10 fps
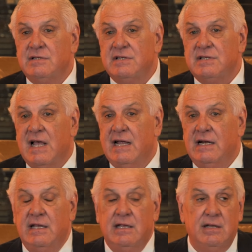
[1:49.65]

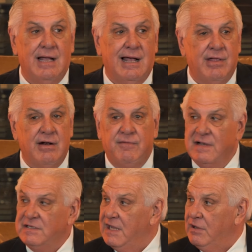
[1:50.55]
society, how that
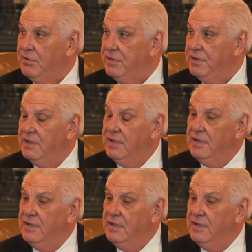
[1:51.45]
affects health,